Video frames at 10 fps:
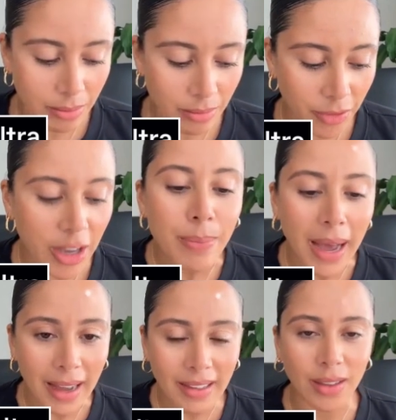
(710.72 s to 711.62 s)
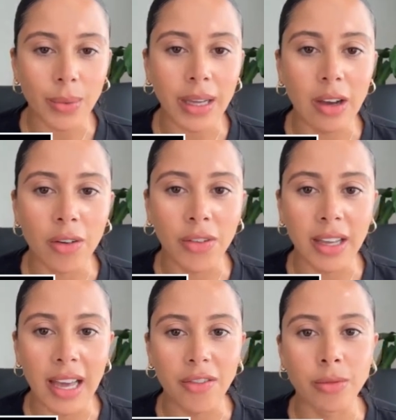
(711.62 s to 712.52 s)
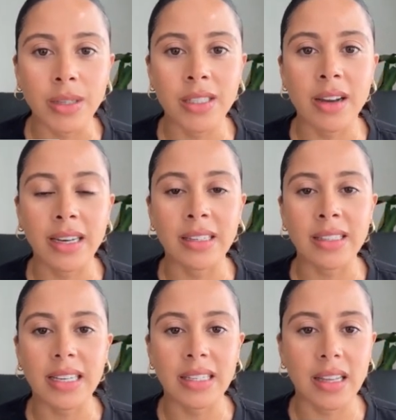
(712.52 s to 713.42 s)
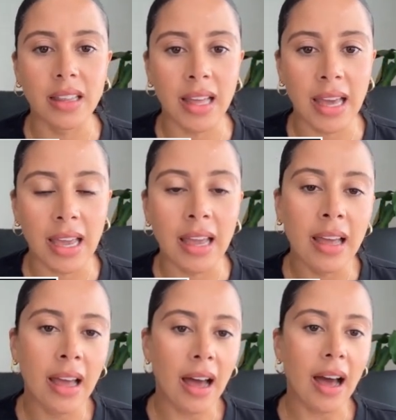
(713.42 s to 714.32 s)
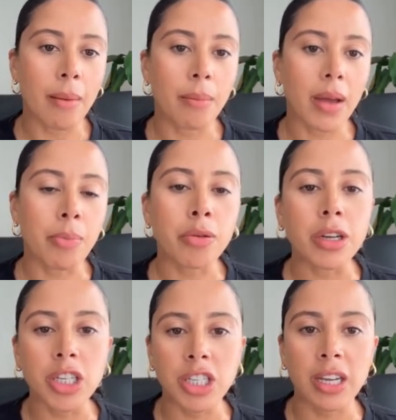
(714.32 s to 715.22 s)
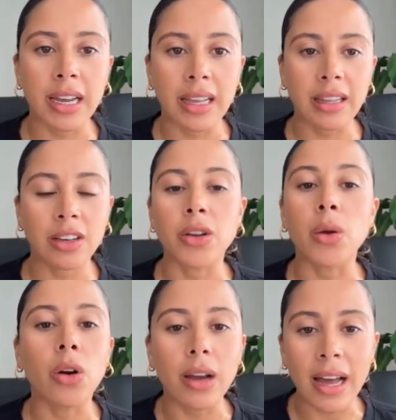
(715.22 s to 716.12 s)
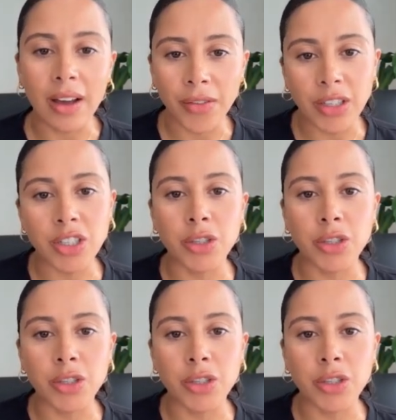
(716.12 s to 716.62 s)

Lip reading: feedback that we often get from designers is that they appreciate no longer having to